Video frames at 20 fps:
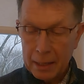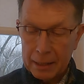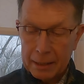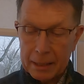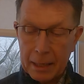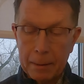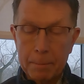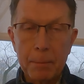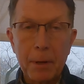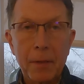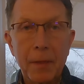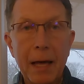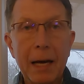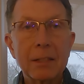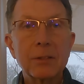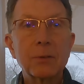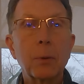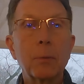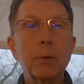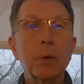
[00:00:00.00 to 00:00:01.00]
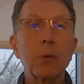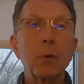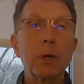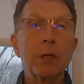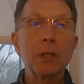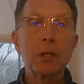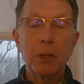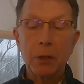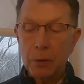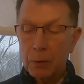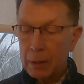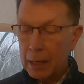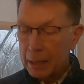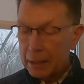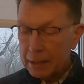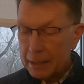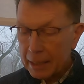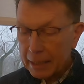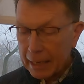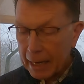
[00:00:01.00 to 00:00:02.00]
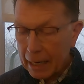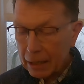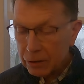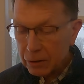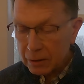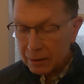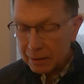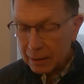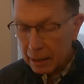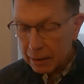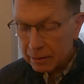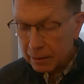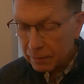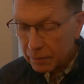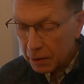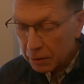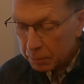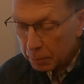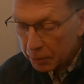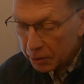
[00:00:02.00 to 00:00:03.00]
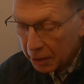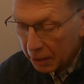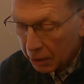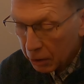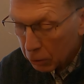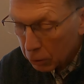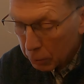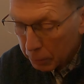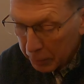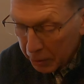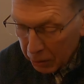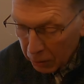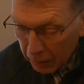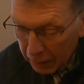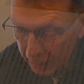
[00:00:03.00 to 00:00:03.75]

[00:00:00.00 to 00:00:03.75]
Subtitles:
Yep, that's what we're going to do. Nick actually says of this particular meal